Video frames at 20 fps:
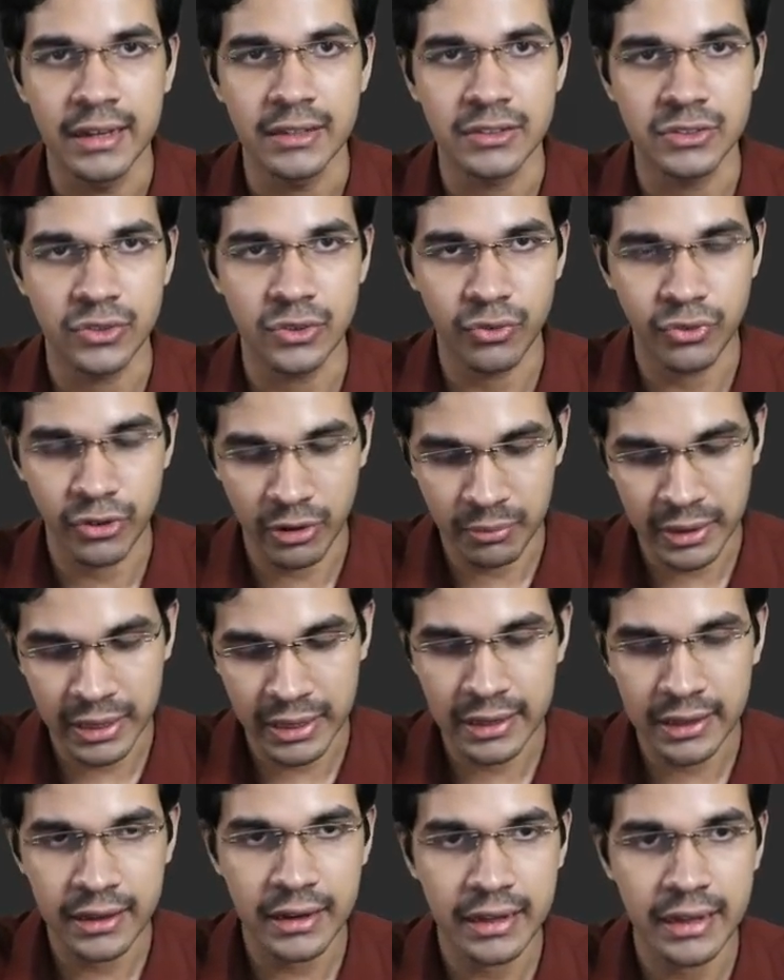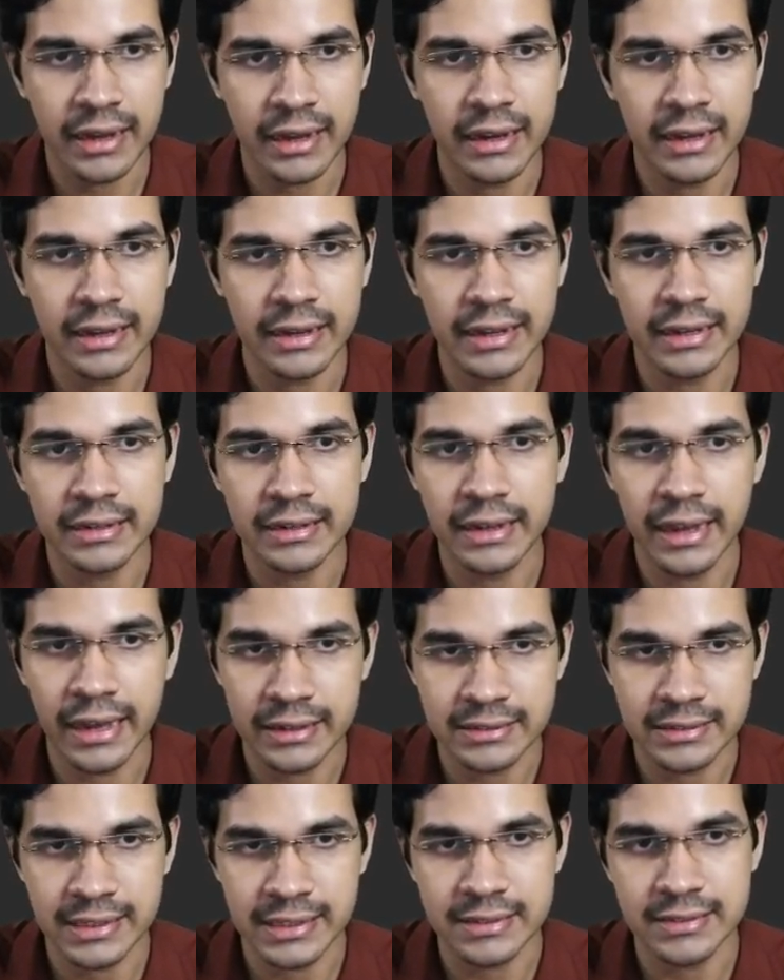So from here it
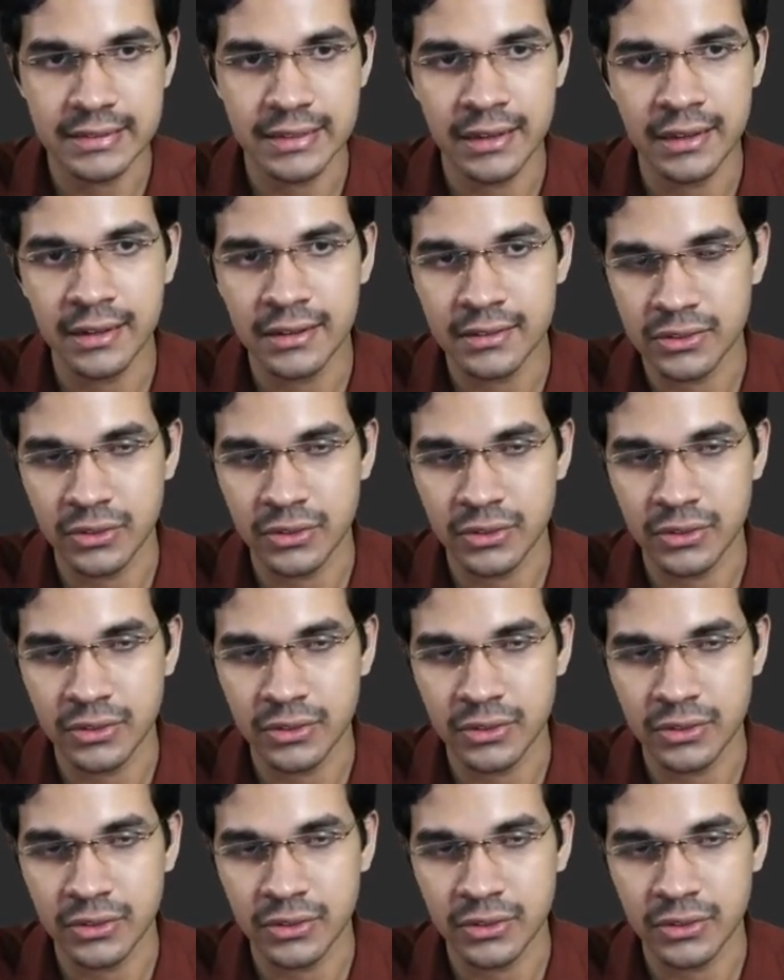gets easier.